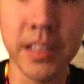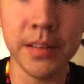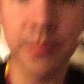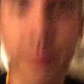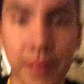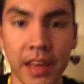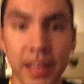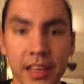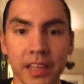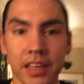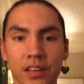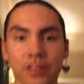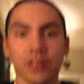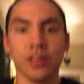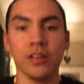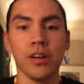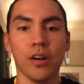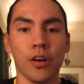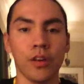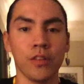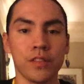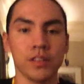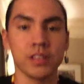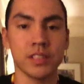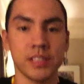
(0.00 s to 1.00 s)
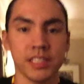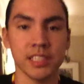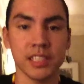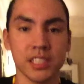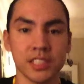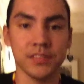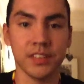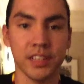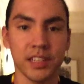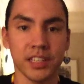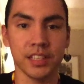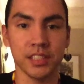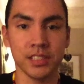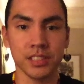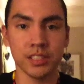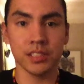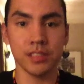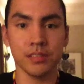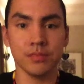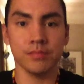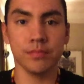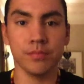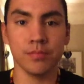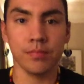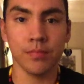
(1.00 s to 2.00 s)
making over six figures
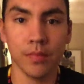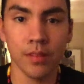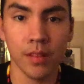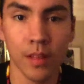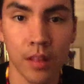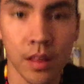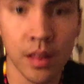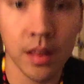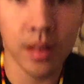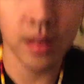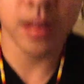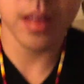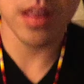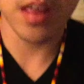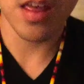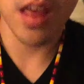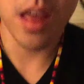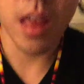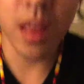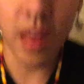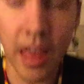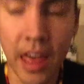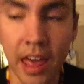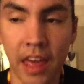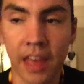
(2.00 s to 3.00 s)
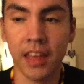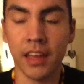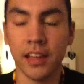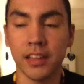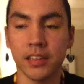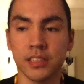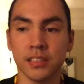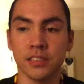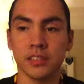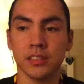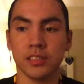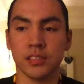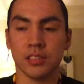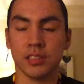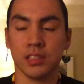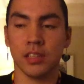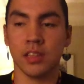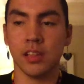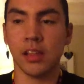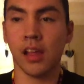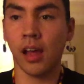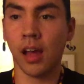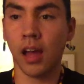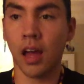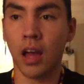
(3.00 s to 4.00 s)
and
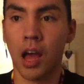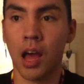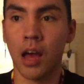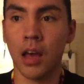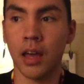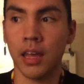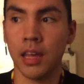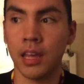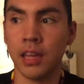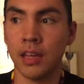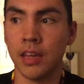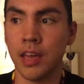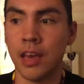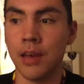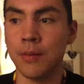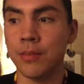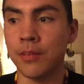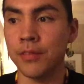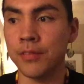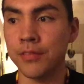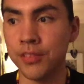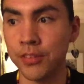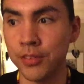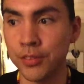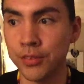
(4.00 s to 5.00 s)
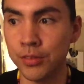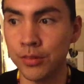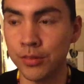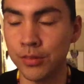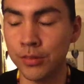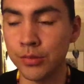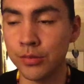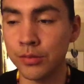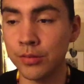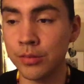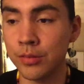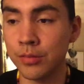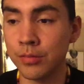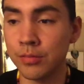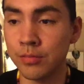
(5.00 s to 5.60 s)
I am a few